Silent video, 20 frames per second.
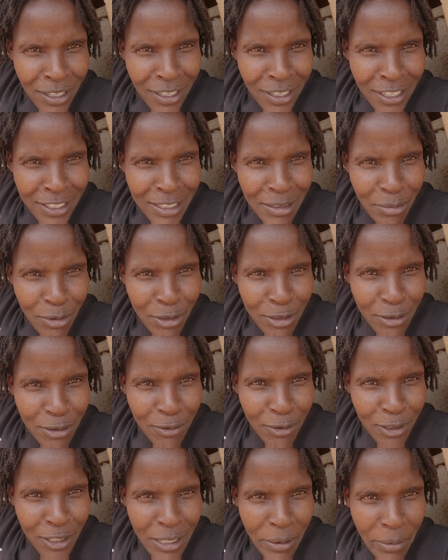large amount
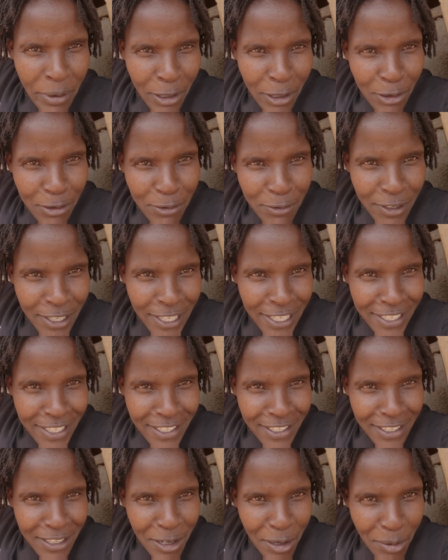of water, we are not
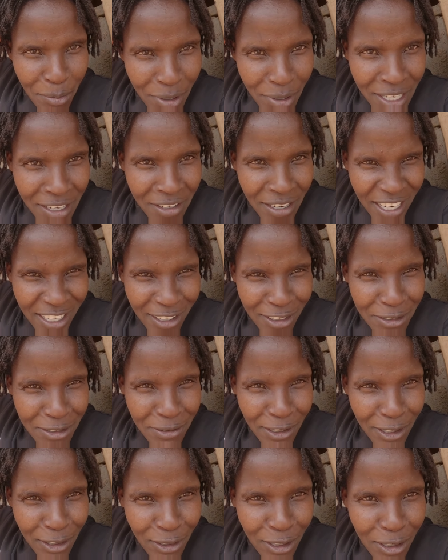friends. Me, I don't
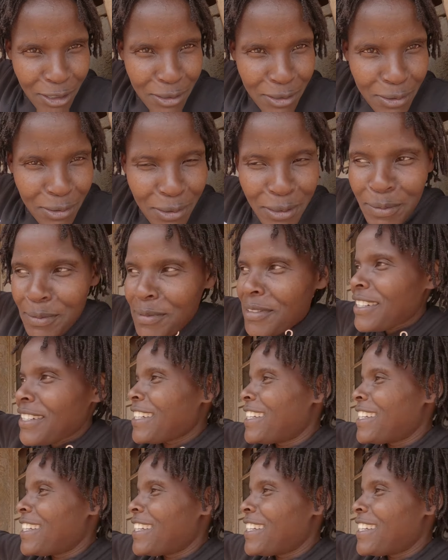even know how to swim.